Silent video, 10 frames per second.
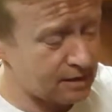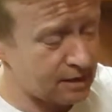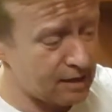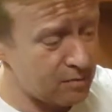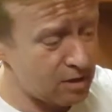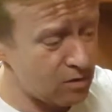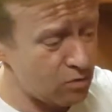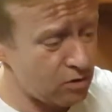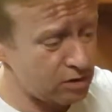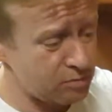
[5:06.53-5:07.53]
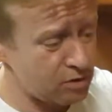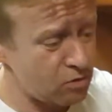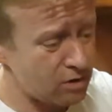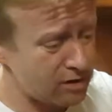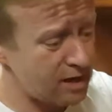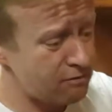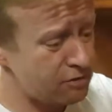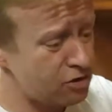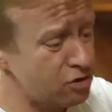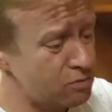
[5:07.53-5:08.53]
let me know what it should be called. I think every
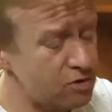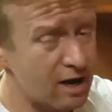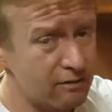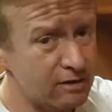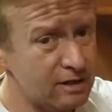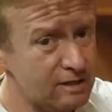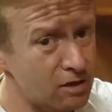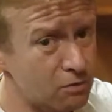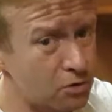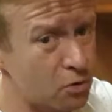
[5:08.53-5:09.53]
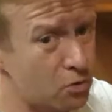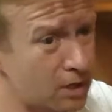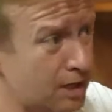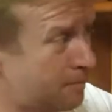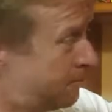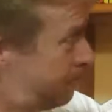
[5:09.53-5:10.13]
cube should have its own cool name.